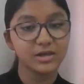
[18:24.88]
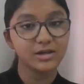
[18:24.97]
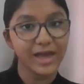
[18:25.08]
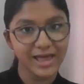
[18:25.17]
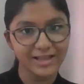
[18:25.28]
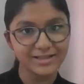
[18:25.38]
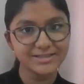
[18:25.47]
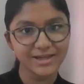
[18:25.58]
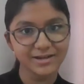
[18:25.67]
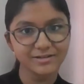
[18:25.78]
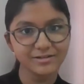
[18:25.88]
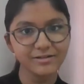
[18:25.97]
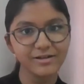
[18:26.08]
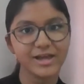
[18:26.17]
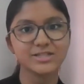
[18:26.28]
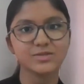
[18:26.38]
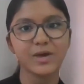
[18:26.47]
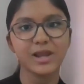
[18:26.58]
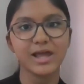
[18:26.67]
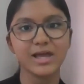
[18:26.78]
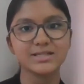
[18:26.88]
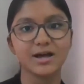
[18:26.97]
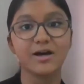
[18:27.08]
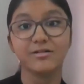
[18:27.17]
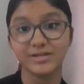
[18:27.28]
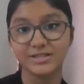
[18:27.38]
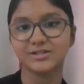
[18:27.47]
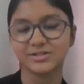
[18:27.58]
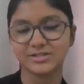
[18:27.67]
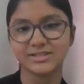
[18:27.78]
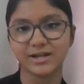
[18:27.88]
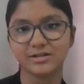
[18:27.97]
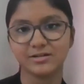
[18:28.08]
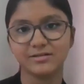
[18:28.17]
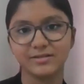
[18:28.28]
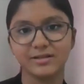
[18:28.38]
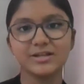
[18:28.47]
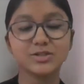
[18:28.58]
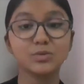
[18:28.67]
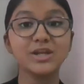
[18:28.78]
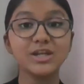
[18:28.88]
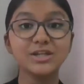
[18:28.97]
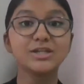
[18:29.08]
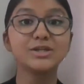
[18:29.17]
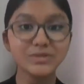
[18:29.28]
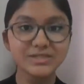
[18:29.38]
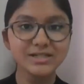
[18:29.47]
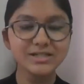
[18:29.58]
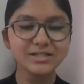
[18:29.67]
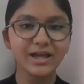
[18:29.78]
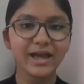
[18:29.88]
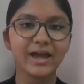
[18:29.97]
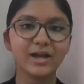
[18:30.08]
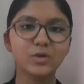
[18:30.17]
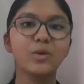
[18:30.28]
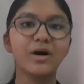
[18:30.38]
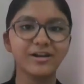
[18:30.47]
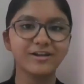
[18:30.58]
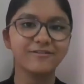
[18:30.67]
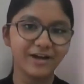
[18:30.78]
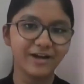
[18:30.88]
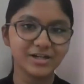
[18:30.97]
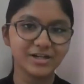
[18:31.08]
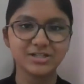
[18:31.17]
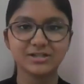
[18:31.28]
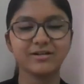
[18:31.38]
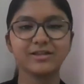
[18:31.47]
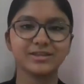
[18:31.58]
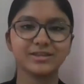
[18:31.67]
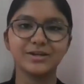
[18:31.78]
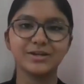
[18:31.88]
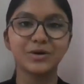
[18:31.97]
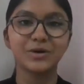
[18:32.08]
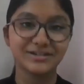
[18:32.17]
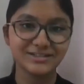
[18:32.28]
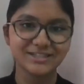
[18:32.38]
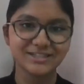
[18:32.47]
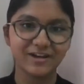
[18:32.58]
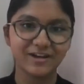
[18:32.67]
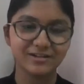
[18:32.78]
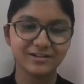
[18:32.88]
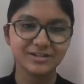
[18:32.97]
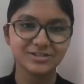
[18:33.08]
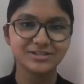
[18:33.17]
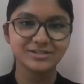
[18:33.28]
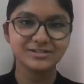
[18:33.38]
health sector as well as our research sector. So we need to use it to our advantage rather than to our disadvantage.